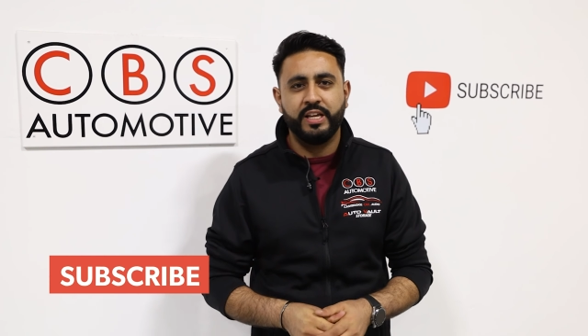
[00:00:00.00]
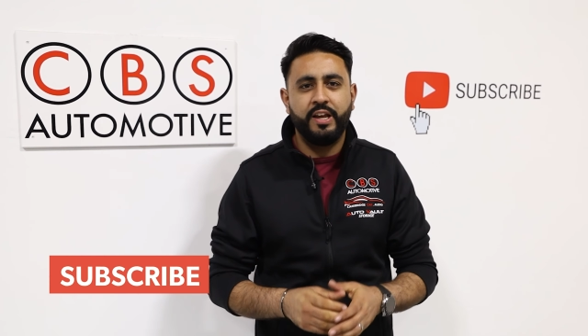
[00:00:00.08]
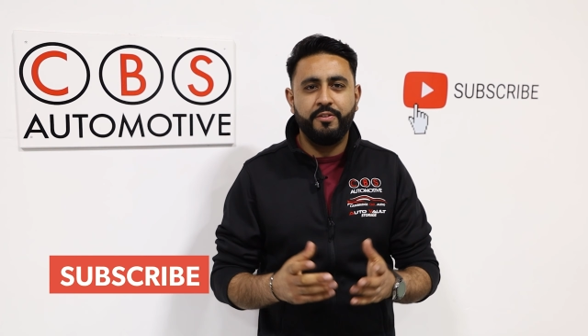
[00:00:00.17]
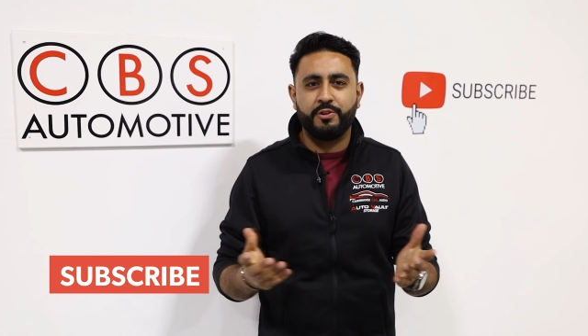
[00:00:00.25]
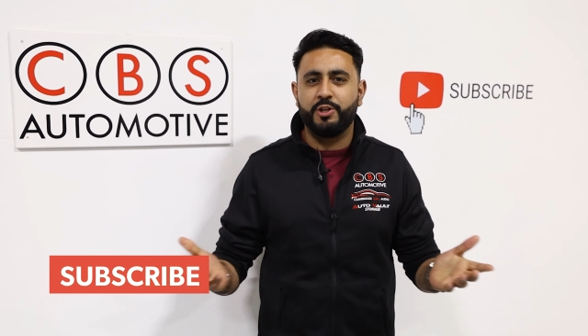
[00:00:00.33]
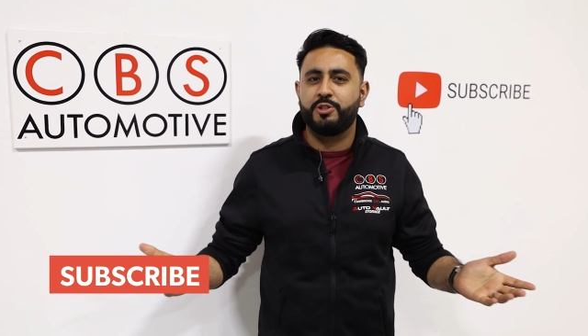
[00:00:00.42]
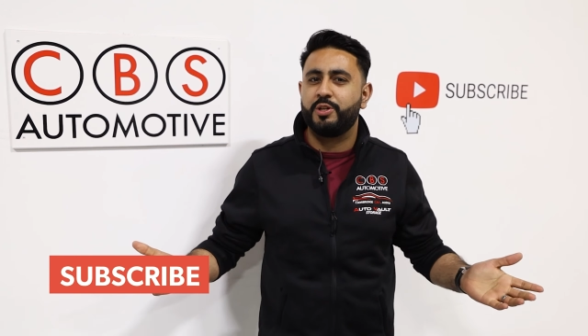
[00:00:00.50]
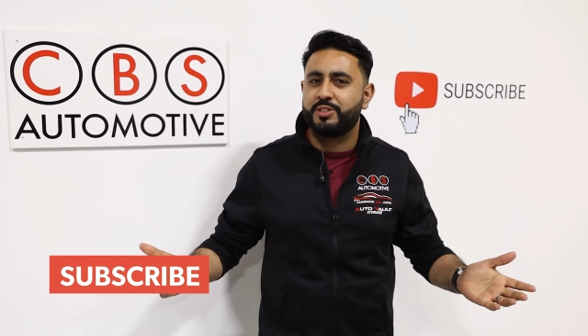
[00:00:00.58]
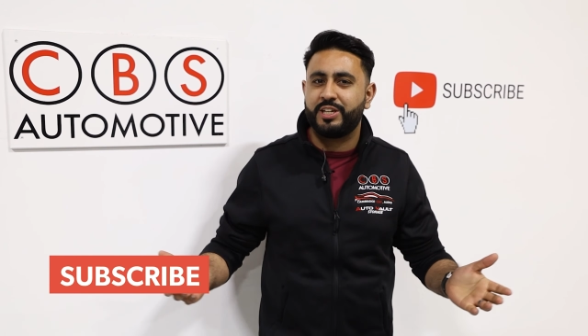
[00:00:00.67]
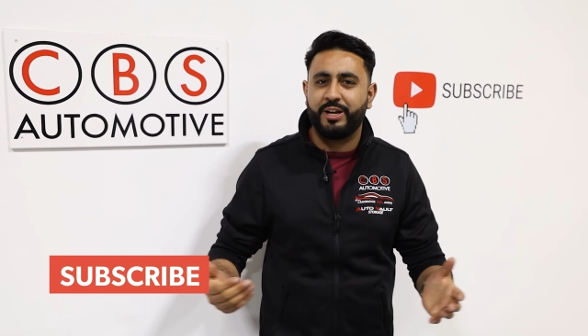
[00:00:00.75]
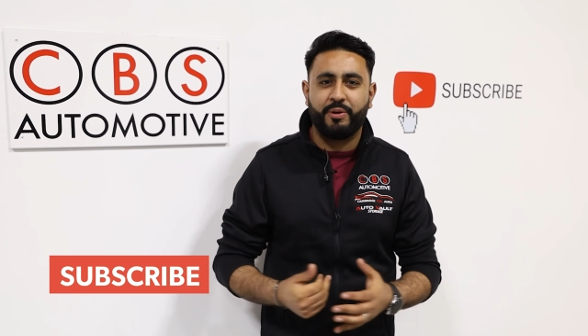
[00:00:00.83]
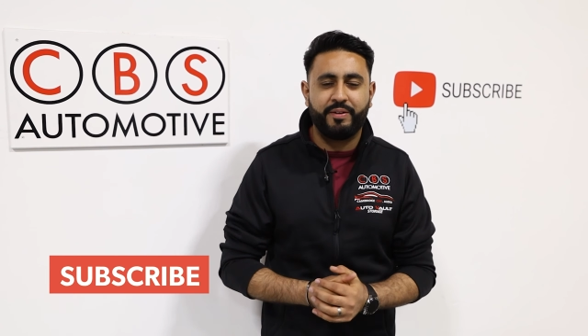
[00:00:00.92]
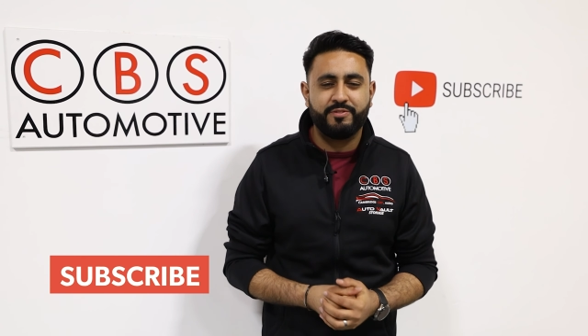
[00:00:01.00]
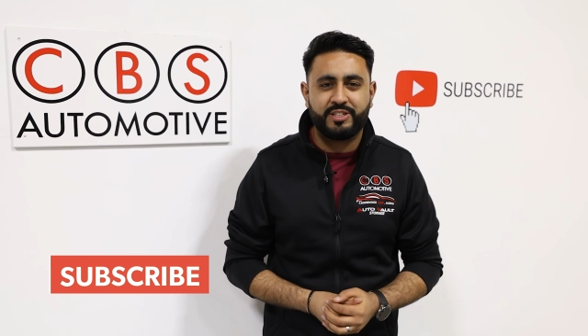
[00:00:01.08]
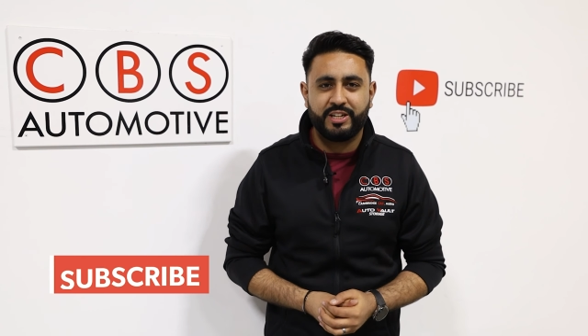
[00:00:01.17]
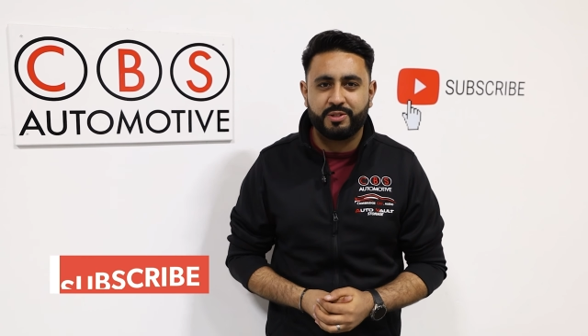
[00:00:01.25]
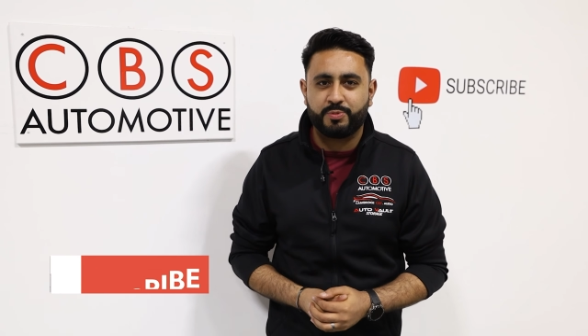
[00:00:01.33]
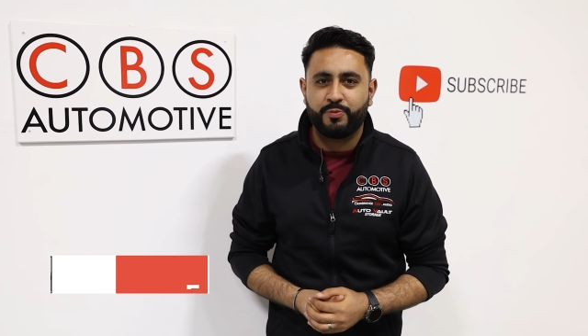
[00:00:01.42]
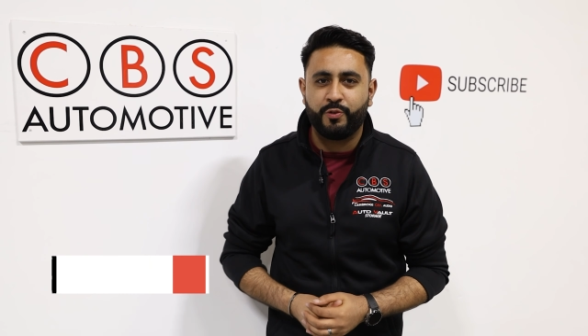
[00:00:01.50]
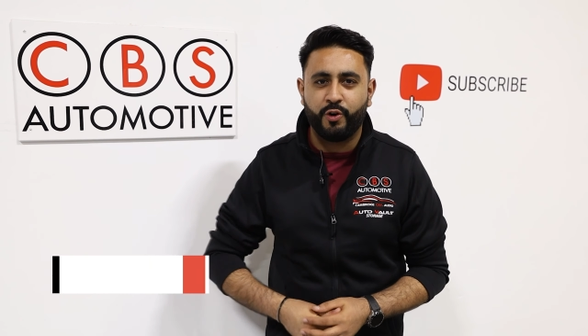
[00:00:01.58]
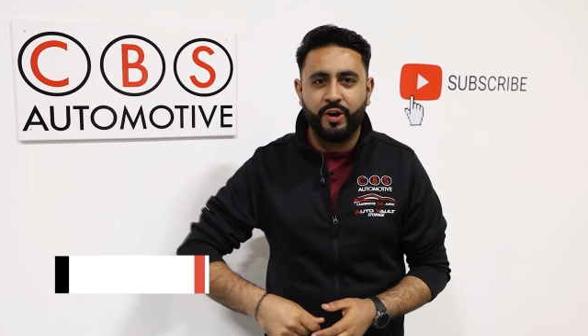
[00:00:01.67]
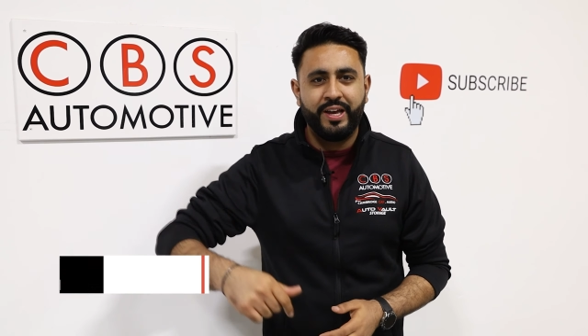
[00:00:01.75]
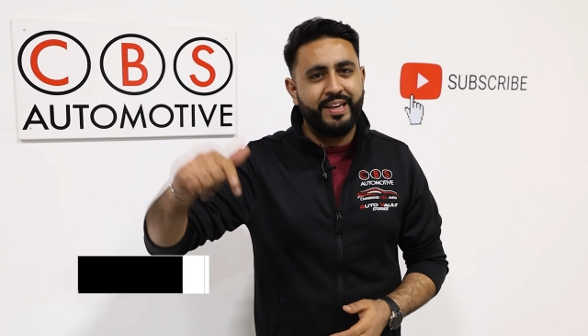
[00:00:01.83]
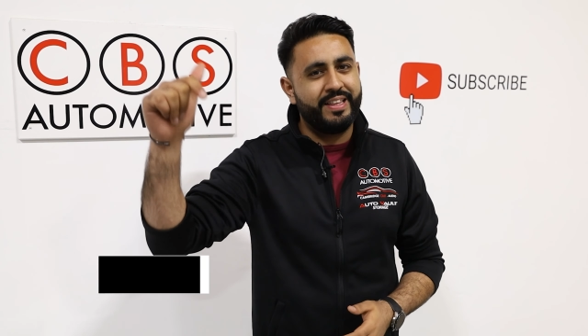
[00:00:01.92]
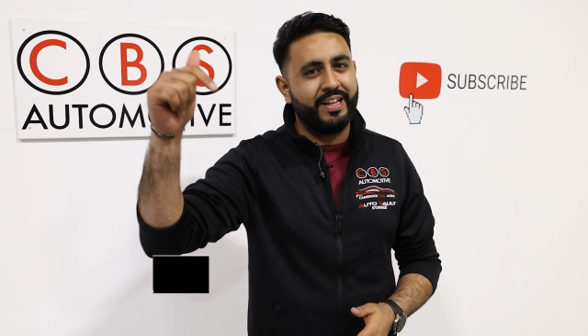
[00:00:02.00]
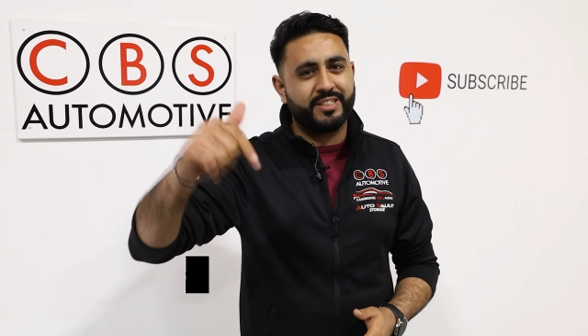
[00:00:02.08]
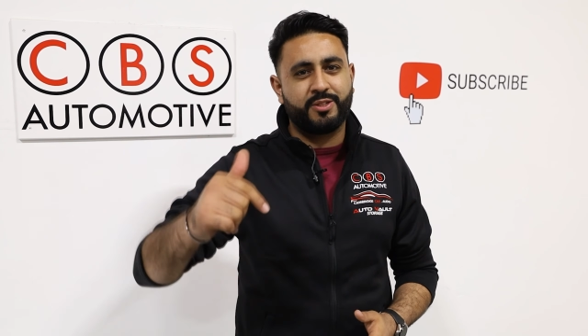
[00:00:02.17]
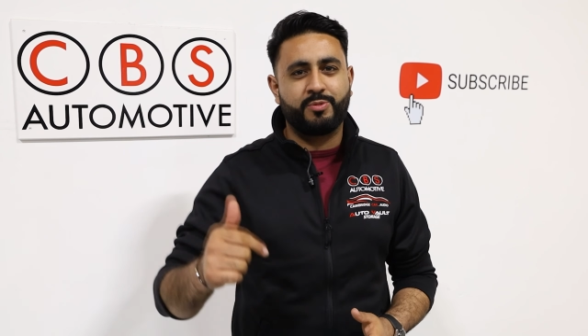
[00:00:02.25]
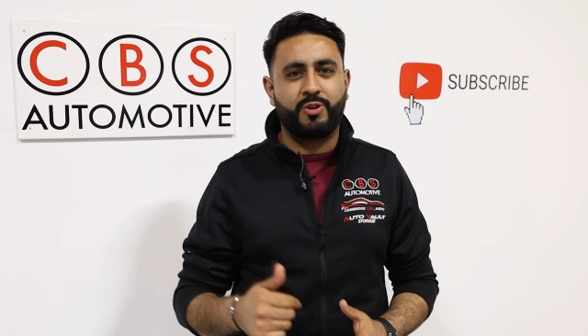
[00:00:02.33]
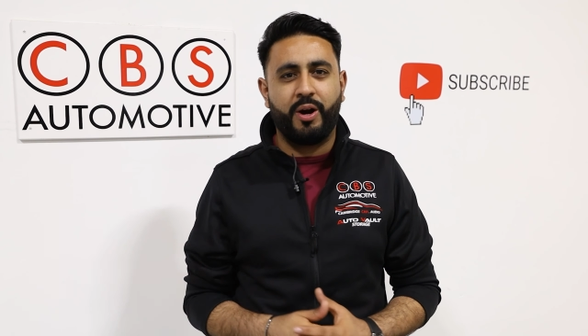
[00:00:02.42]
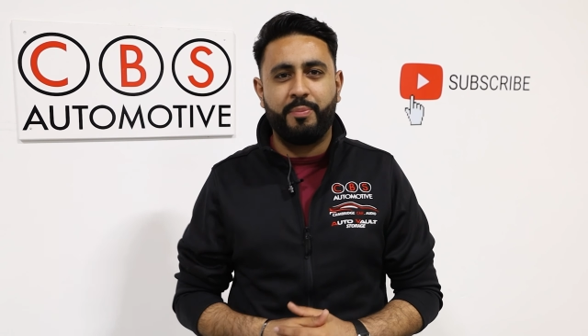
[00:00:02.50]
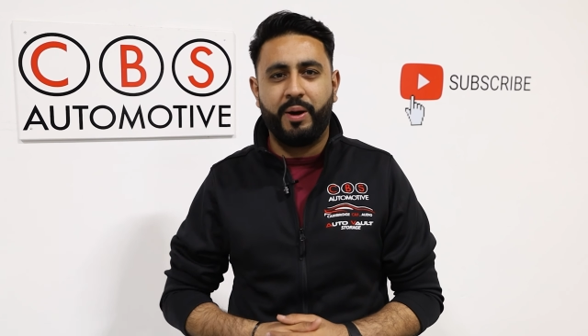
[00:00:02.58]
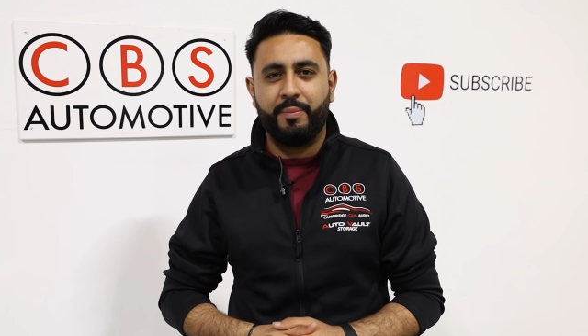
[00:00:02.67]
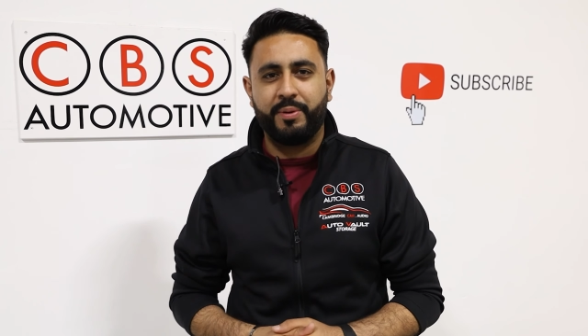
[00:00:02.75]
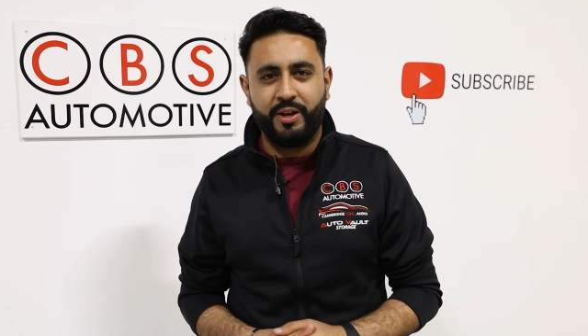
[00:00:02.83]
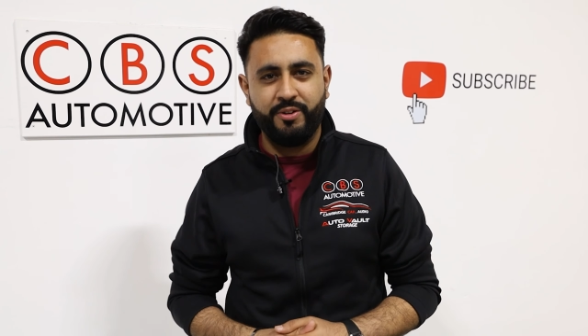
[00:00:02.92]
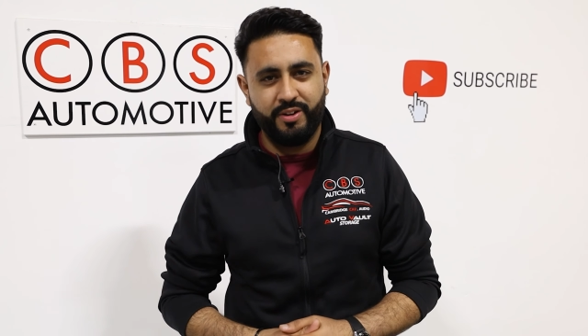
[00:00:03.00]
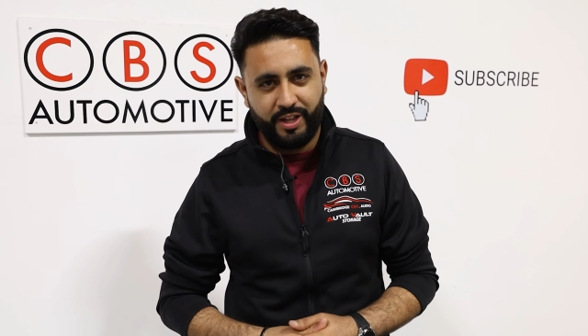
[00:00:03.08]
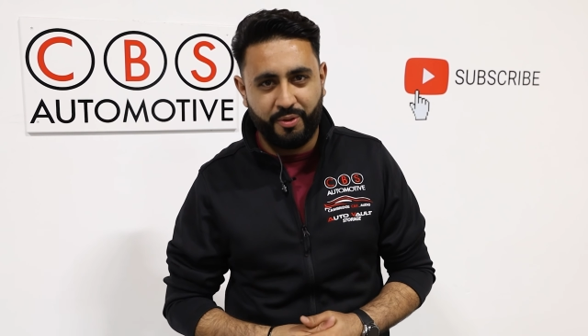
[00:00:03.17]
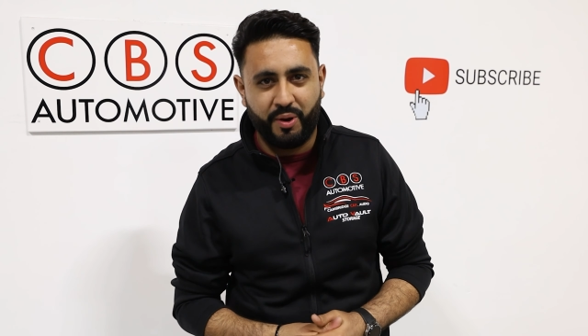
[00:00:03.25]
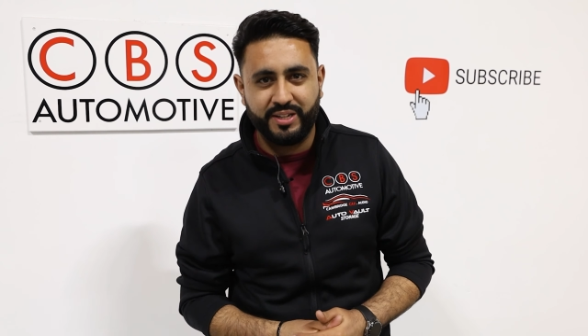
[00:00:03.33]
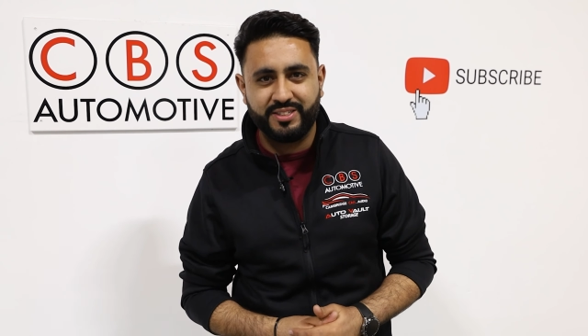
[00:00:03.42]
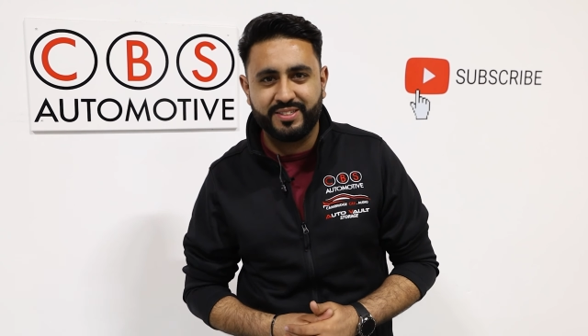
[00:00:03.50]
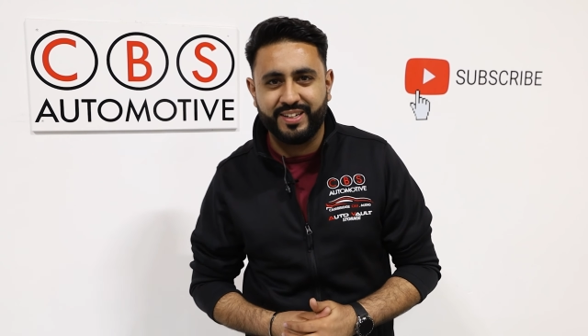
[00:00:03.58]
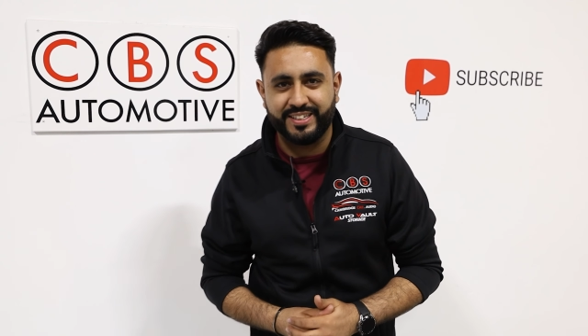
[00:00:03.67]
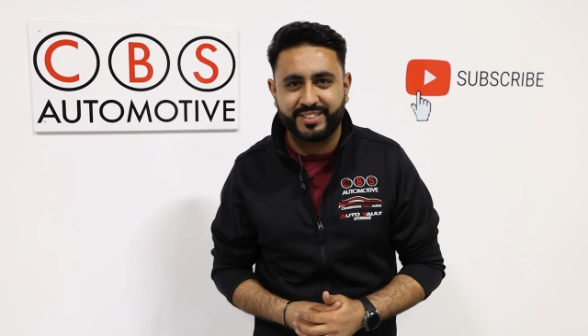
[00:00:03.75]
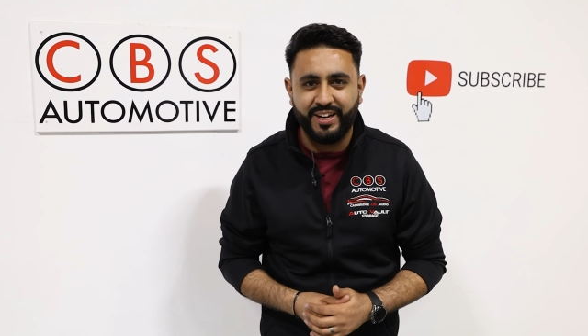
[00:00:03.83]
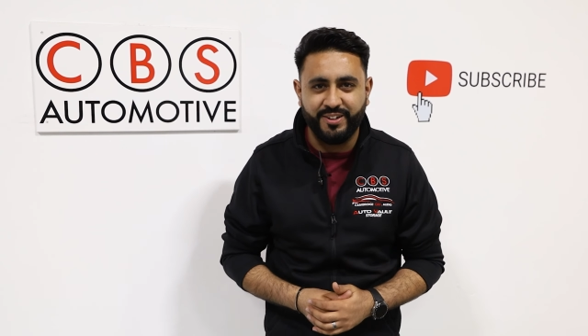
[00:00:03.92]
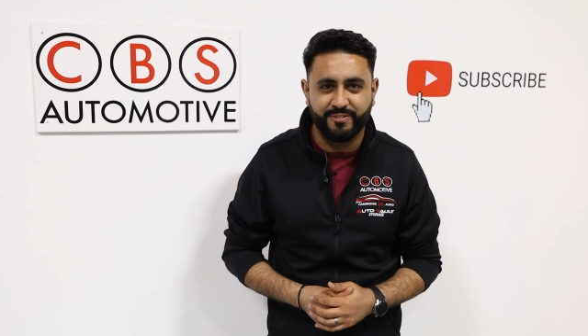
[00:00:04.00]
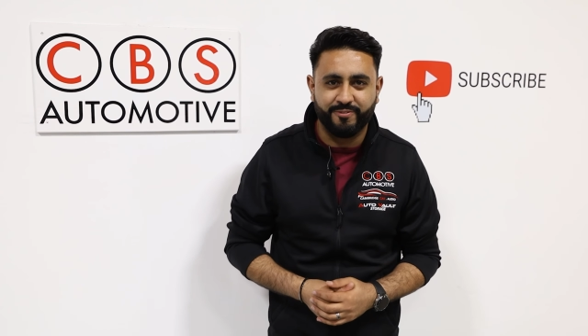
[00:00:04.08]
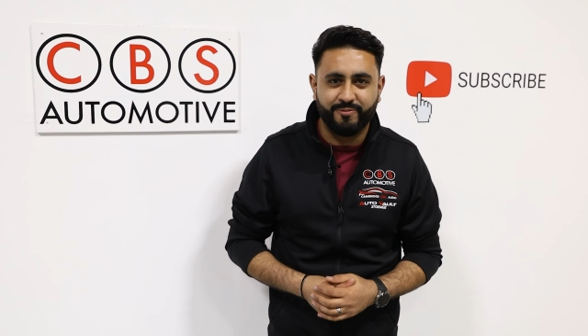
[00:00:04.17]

If you're new to our channel or haven't seen us before, hit that subscribe button below. Otherwise, let's go.